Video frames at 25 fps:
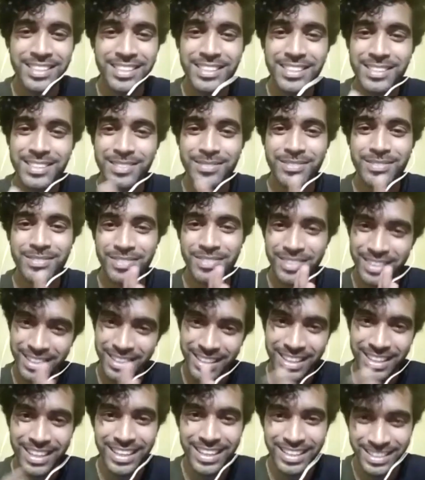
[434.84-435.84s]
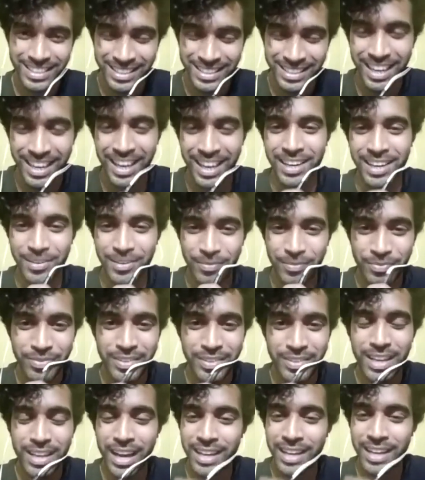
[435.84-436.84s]
just, Jackson. Yeah,
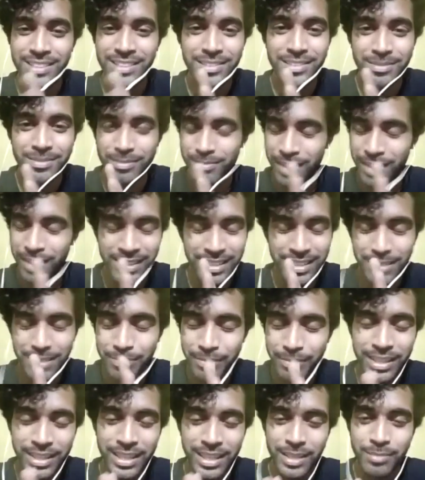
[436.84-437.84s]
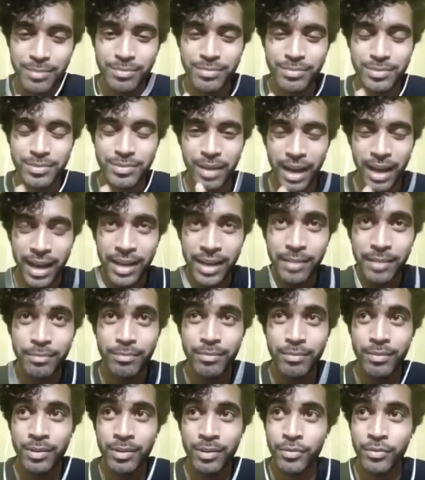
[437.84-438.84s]
I just I didn't meet him. I
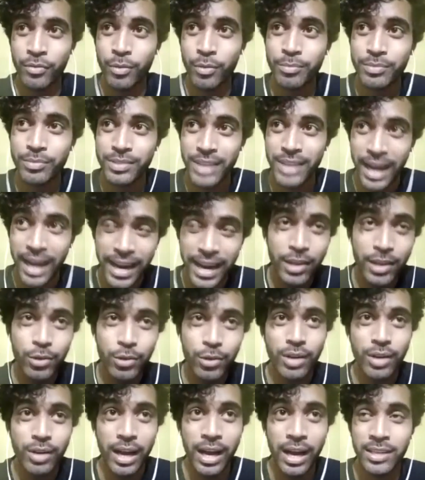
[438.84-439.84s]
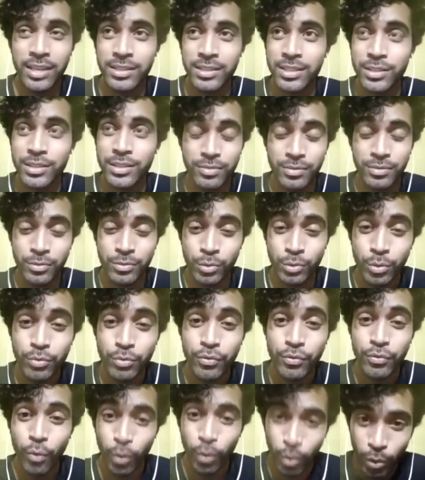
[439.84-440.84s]
uh, from childhood I just do
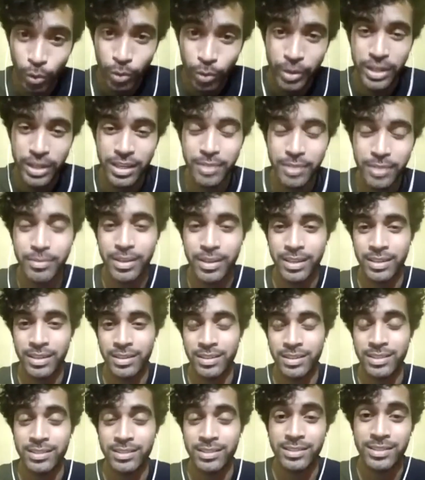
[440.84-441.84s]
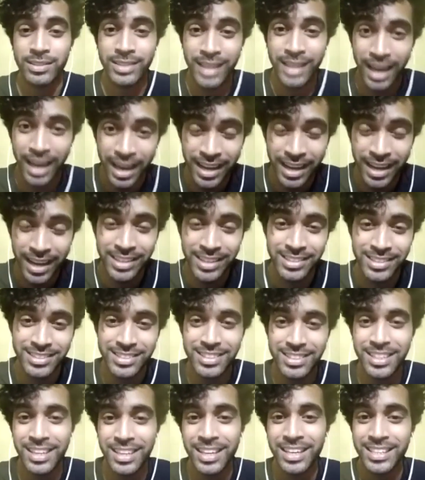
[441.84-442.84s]
follow him in his dance,
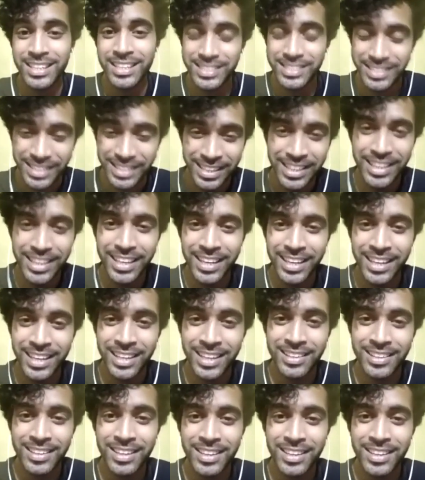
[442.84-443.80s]
singing.